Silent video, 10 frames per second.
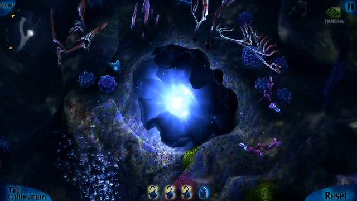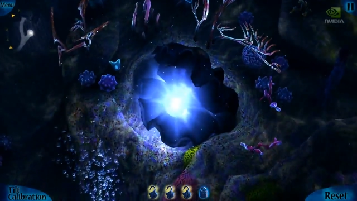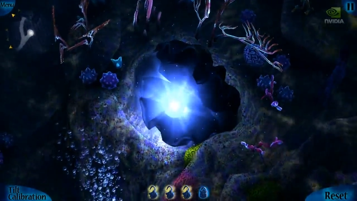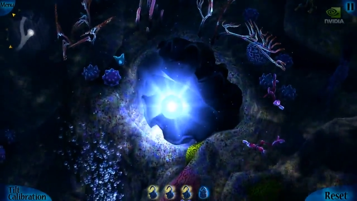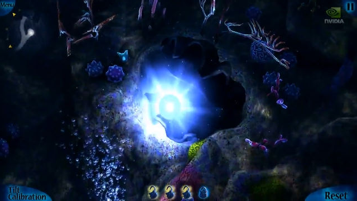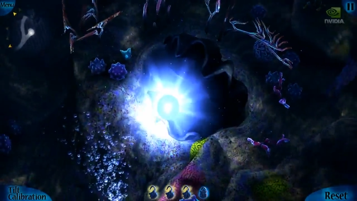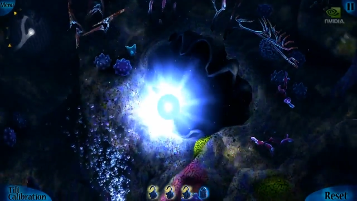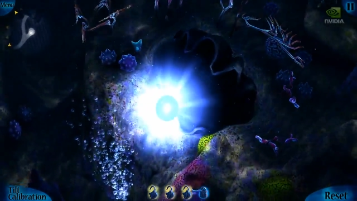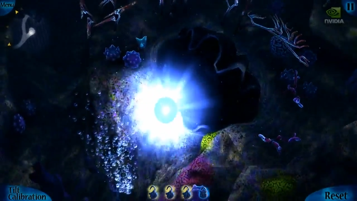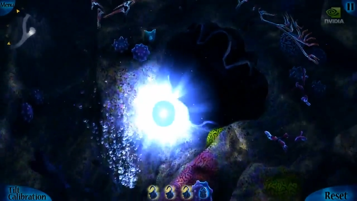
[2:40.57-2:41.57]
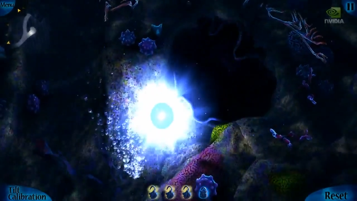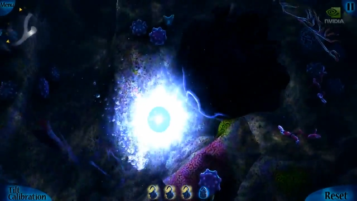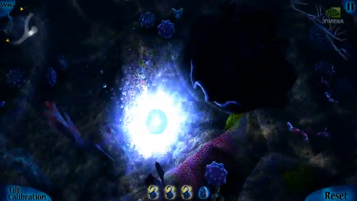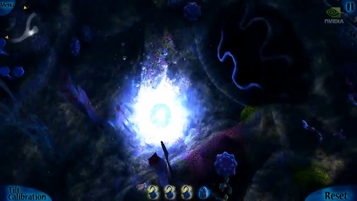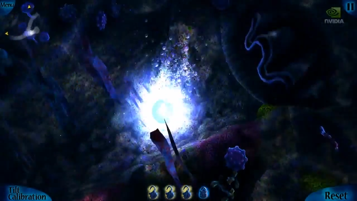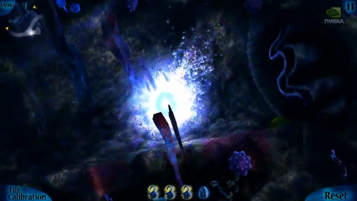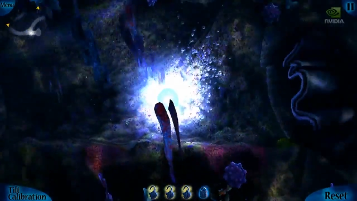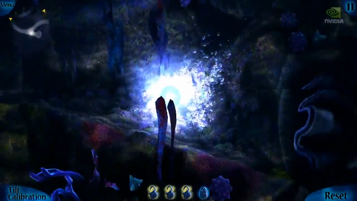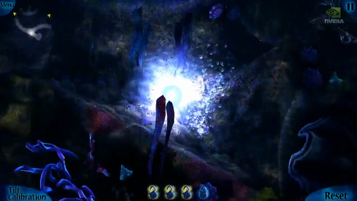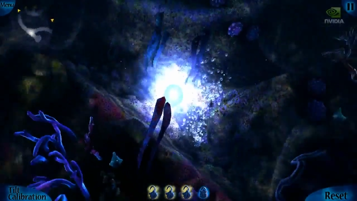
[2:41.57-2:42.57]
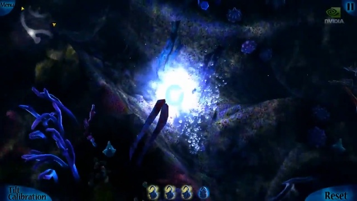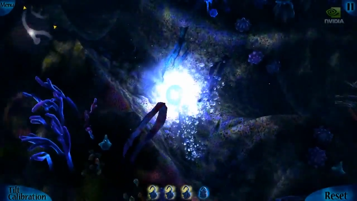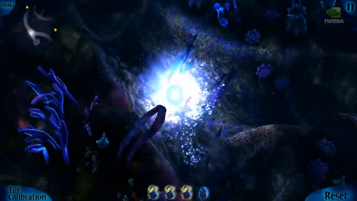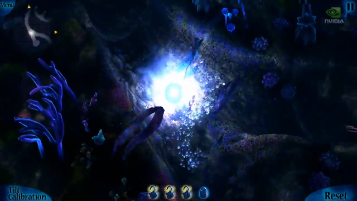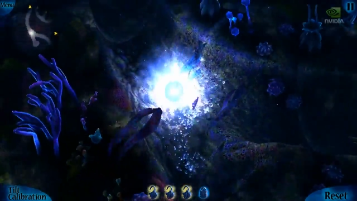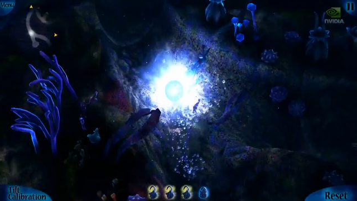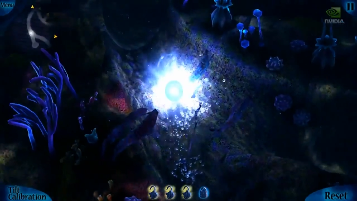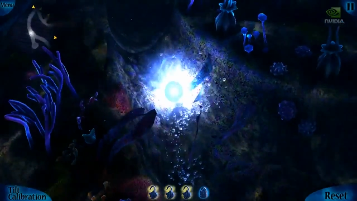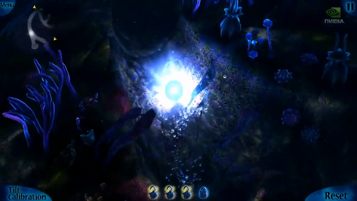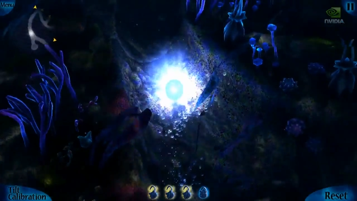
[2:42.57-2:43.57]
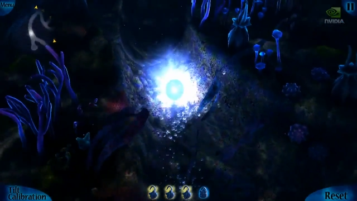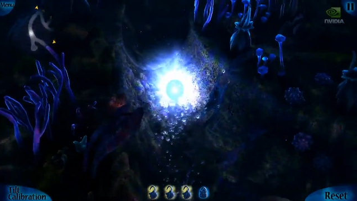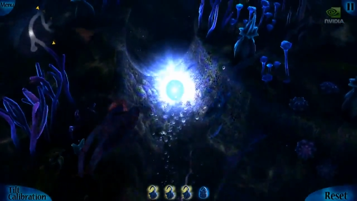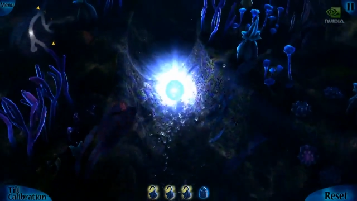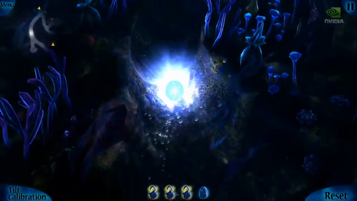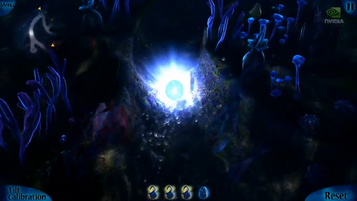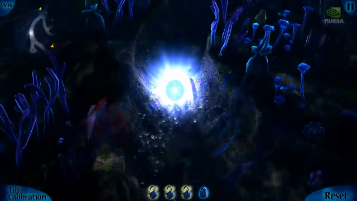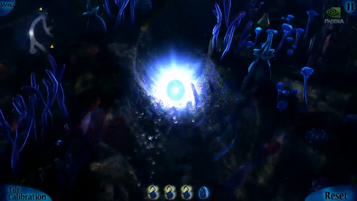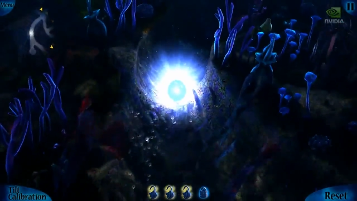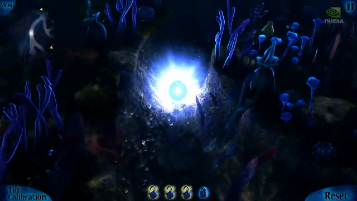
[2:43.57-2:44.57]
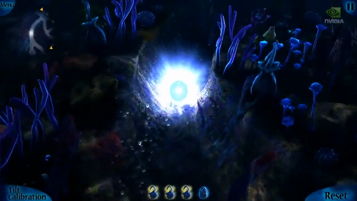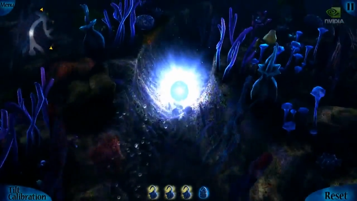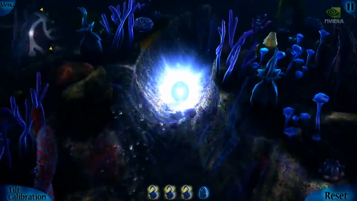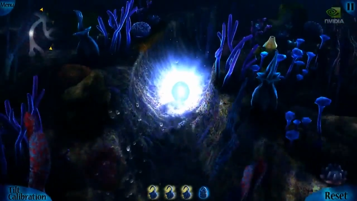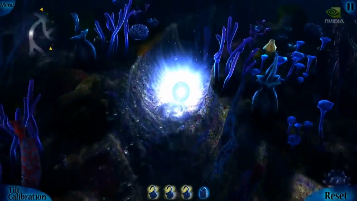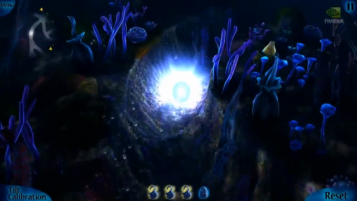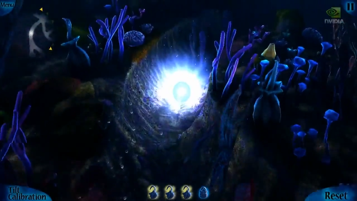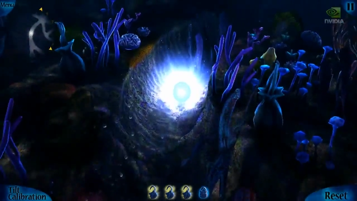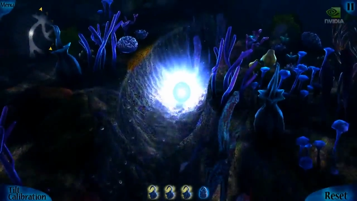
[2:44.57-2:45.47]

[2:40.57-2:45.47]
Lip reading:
(no speaker visible)